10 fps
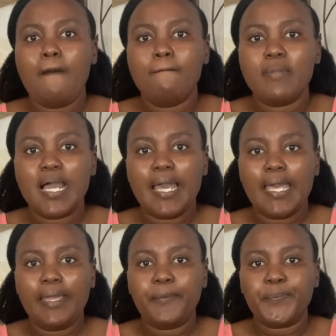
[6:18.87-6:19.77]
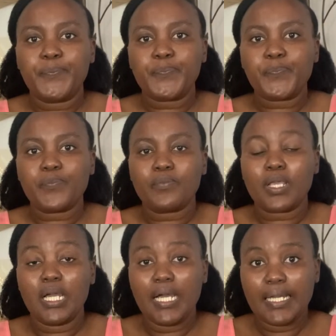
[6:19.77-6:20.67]
my
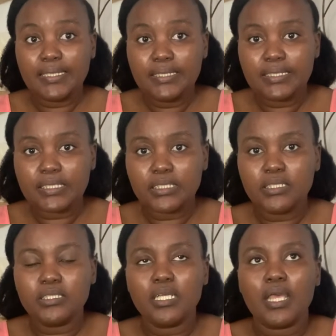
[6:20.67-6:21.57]
ID.